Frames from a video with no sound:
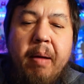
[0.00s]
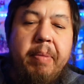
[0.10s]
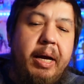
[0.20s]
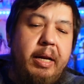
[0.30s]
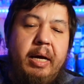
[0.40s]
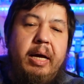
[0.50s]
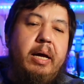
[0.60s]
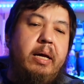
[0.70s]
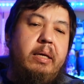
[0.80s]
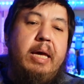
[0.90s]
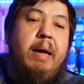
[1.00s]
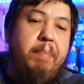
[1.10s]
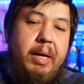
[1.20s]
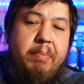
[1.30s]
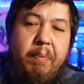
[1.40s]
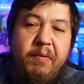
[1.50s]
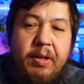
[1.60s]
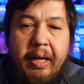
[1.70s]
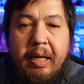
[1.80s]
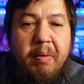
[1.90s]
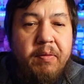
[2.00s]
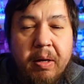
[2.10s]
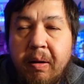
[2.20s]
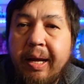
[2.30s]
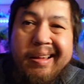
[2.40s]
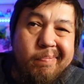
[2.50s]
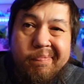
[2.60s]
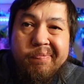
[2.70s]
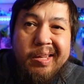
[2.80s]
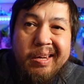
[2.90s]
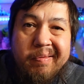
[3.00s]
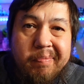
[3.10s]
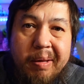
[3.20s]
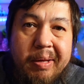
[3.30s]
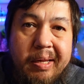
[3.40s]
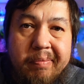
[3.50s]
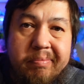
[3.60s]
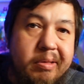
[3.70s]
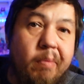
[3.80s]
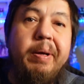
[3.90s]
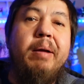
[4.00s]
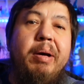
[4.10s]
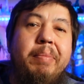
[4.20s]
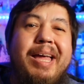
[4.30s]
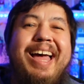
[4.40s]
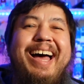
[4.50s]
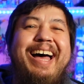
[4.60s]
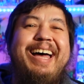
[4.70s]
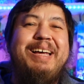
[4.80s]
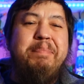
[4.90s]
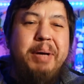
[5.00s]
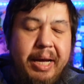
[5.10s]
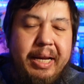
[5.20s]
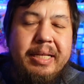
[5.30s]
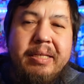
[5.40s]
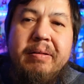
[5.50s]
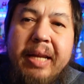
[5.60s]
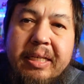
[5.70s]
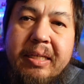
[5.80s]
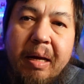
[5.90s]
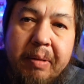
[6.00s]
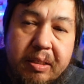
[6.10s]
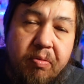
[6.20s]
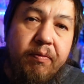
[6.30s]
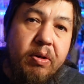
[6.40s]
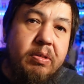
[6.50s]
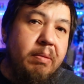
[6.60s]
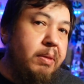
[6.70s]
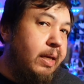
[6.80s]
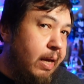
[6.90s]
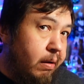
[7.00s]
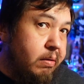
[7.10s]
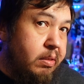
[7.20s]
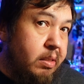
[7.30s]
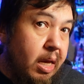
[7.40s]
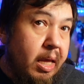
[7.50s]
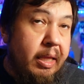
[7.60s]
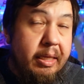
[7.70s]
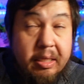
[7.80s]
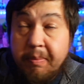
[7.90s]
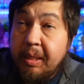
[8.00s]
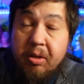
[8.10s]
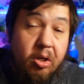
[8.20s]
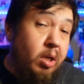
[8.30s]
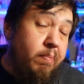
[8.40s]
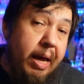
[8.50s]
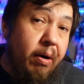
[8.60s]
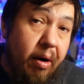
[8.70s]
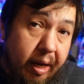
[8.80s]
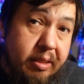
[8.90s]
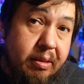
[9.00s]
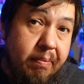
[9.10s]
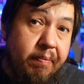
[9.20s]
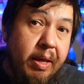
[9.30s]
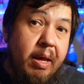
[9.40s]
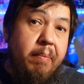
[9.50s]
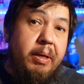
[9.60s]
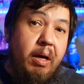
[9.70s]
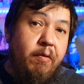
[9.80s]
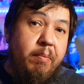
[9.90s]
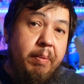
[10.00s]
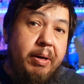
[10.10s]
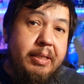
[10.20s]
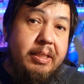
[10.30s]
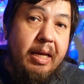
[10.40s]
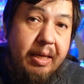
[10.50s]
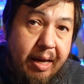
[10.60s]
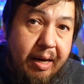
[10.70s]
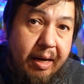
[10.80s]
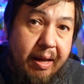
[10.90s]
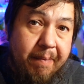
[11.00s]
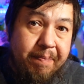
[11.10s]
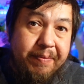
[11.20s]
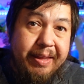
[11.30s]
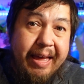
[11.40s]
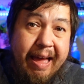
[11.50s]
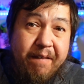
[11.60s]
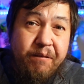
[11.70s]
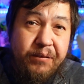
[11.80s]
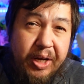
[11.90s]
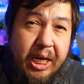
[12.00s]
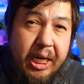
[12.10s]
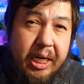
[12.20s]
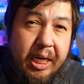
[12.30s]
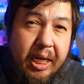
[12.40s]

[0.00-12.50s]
But uh, yeah, pick them up if you like them. If you don't like them, then maybe don't pick them up. Uh, but until next time, let's review something else that's going to be either good, bad, or awesome. But y'all remember to stay young, have fun,